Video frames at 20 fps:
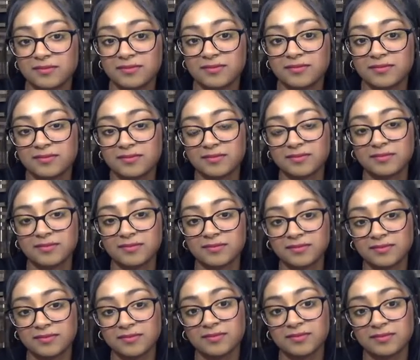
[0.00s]

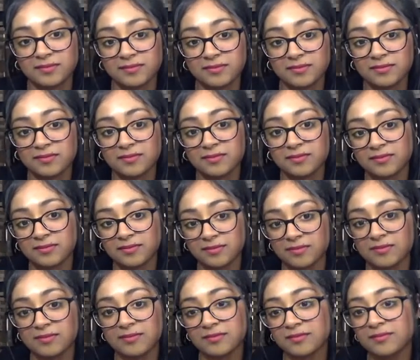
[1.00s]

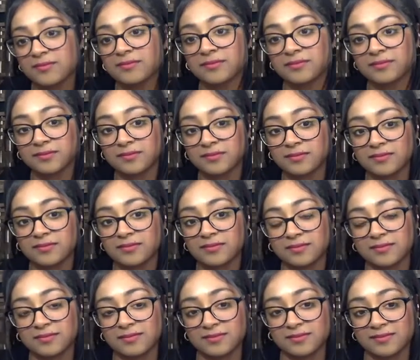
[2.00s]

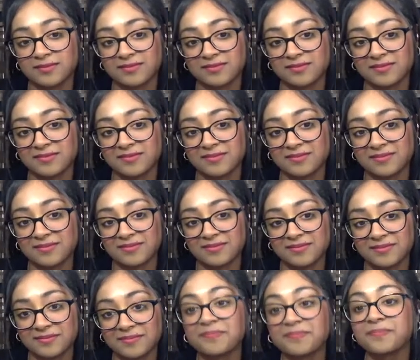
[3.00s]

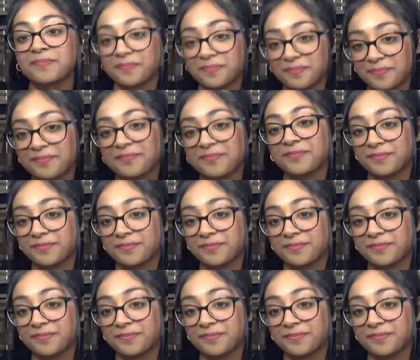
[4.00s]
The person shown says nothing.